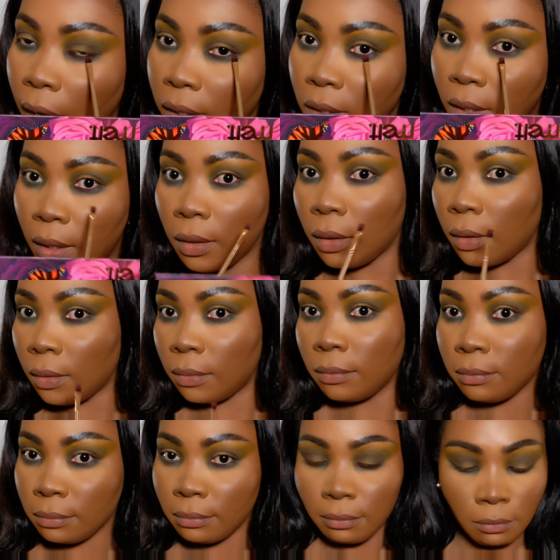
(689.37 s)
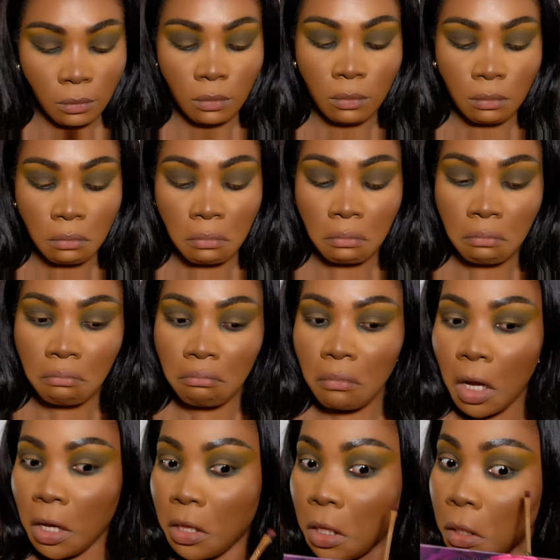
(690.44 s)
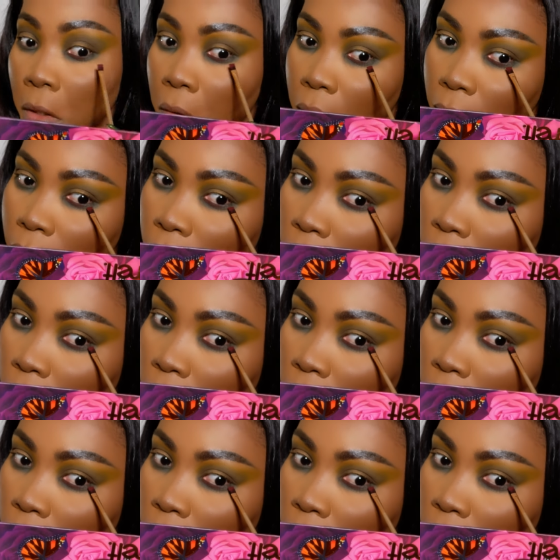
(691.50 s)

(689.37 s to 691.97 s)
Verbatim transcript: I think. I think.